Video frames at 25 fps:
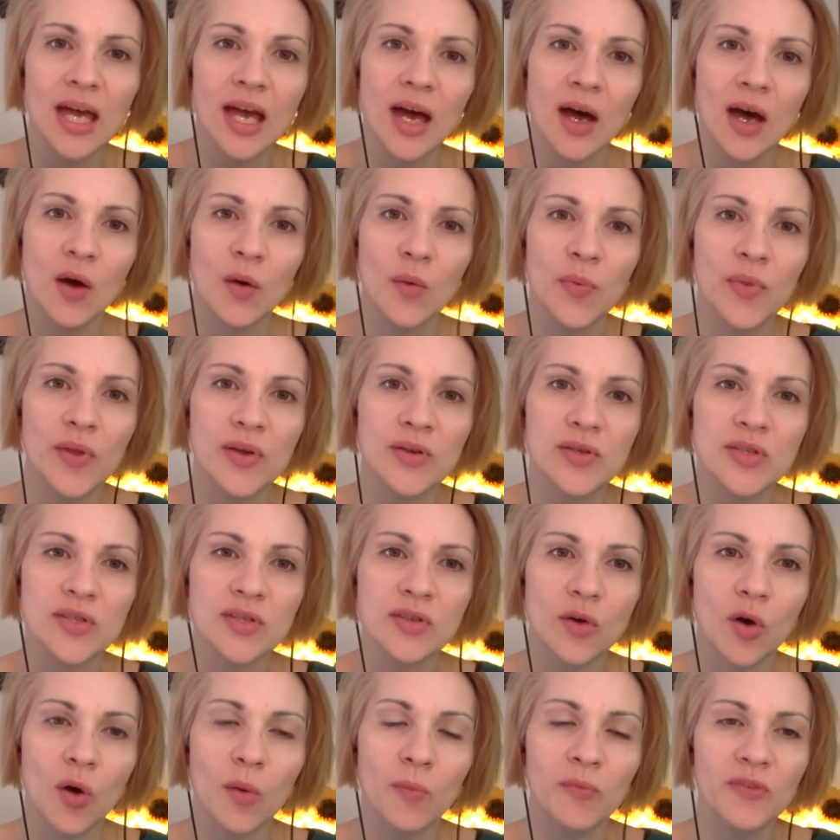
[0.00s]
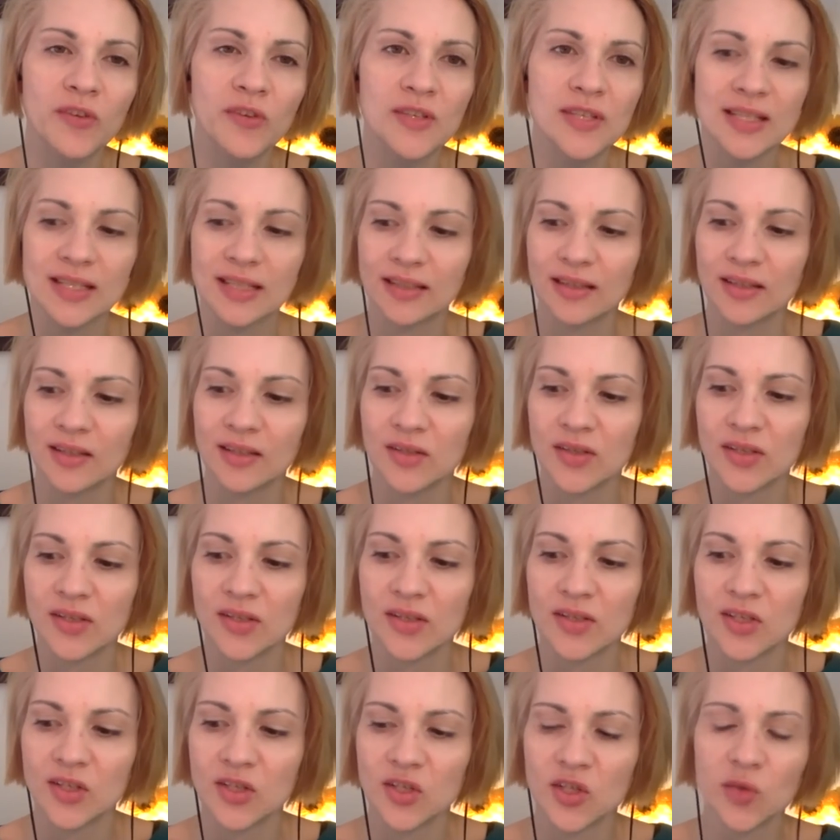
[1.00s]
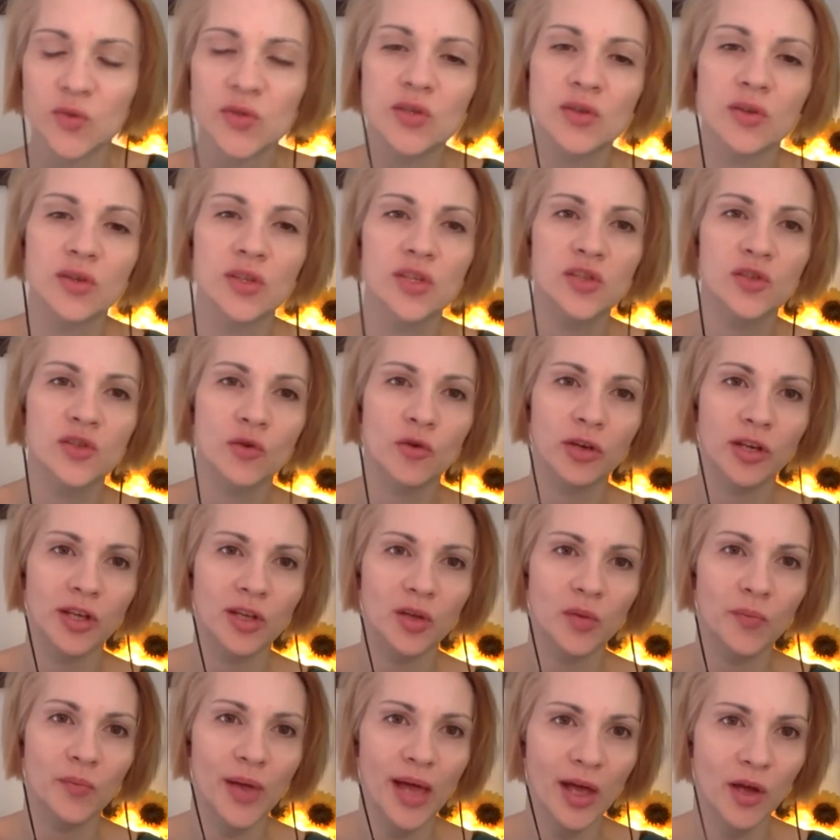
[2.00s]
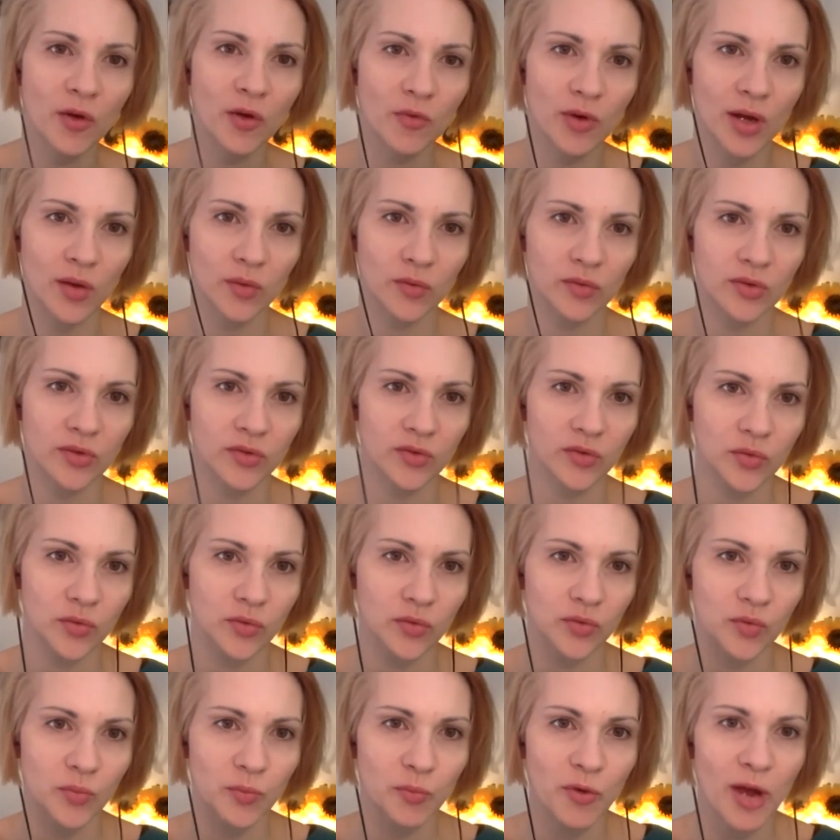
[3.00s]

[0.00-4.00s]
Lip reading: how there's obviously there's a socio-historical background to